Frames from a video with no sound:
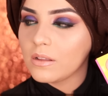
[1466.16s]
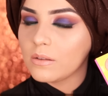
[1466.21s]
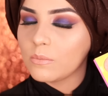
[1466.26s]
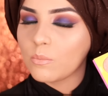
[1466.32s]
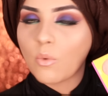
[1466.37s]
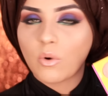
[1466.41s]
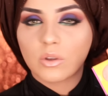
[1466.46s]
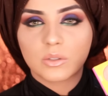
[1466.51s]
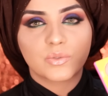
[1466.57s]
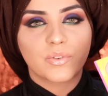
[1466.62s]

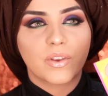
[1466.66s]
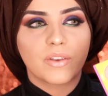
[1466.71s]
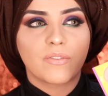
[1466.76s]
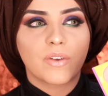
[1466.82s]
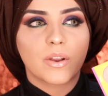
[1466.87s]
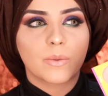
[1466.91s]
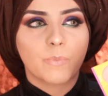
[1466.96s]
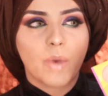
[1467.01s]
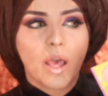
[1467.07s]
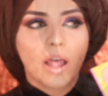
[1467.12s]
most
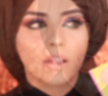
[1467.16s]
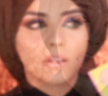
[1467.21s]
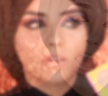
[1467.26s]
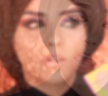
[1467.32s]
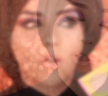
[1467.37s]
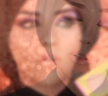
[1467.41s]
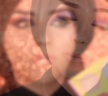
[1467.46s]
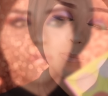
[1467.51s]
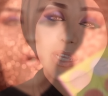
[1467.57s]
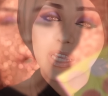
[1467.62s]
favorite palette
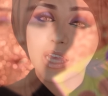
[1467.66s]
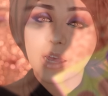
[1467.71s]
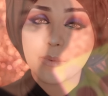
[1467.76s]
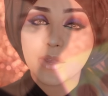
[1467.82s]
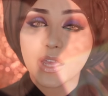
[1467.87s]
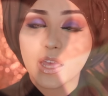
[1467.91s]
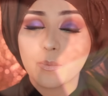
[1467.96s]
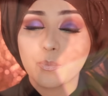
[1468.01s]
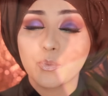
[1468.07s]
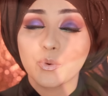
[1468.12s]
I'll be
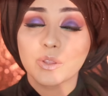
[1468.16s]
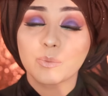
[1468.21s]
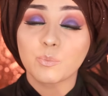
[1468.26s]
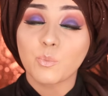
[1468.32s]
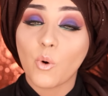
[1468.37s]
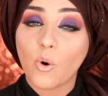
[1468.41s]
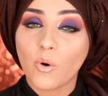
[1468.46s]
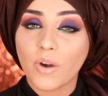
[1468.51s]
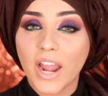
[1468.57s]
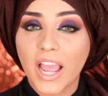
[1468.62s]
coming up
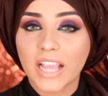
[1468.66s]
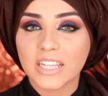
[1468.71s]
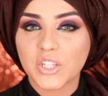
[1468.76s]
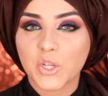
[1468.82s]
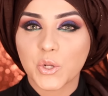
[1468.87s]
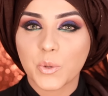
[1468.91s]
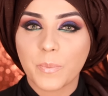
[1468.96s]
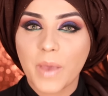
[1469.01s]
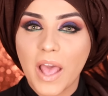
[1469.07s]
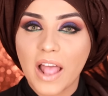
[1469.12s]
with more
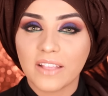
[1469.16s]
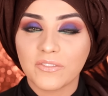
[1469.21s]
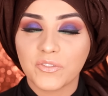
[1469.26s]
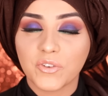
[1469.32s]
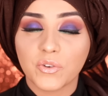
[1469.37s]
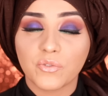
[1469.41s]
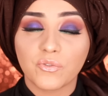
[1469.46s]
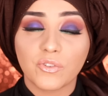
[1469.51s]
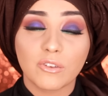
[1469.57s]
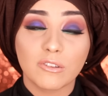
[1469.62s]
eyeshadow
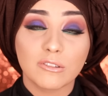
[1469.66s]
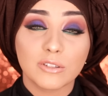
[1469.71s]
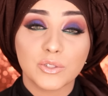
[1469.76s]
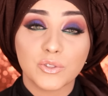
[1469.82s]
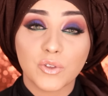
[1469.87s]
palette reviews.